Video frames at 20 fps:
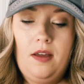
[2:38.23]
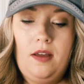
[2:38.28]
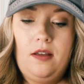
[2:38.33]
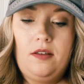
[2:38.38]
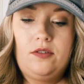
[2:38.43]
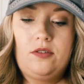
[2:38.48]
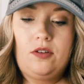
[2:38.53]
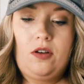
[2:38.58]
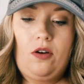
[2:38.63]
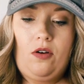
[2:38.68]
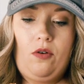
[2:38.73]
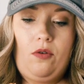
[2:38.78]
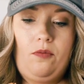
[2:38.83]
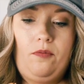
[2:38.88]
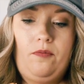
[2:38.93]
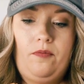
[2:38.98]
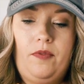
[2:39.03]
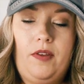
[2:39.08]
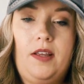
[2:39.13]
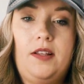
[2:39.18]

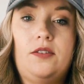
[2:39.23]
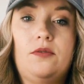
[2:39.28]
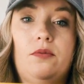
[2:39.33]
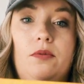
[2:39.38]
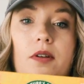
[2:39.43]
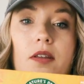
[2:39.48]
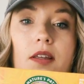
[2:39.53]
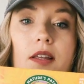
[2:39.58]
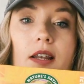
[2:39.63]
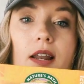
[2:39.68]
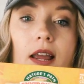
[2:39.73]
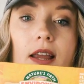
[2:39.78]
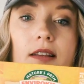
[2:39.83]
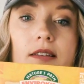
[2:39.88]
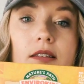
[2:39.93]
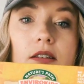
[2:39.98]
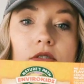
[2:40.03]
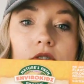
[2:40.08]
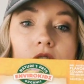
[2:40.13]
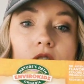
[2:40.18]
So it's really nice.
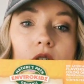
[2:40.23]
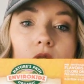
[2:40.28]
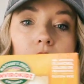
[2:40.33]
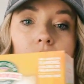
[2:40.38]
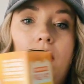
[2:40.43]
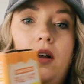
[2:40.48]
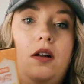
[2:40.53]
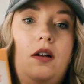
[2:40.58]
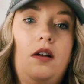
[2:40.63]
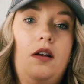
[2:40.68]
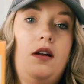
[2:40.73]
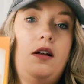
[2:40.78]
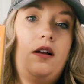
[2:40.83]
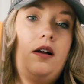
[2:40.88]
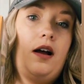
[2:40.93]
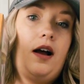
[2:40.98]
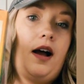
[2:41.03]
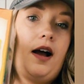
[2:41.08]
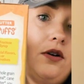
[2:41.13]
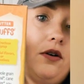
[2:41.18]
There's no
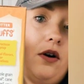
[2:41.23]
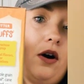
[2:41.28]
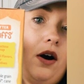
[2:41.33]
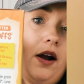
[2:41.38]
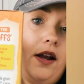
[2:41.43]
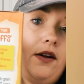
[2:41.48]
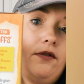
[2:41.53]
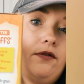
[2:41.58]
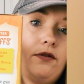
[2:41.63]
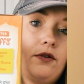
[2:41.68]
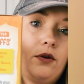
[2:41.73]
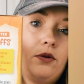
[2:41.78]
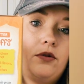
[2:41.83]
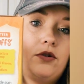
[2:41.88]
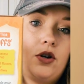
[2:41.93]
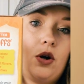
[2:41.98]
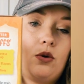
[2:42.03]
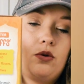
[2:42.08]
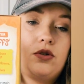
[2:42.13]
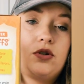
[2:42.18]
high
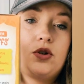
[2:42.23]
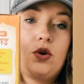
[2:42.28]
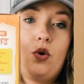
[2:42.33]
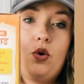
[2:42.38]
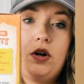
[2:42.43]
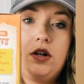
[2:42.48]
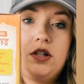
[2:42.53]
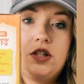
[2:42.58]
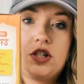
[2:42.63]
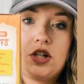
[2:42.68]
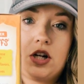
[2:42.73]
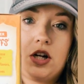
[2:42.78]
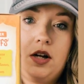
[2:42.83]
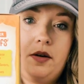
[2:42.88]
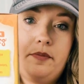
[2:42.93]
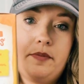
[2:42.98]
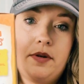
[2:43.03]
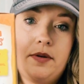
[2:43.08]
fructose corn syrup,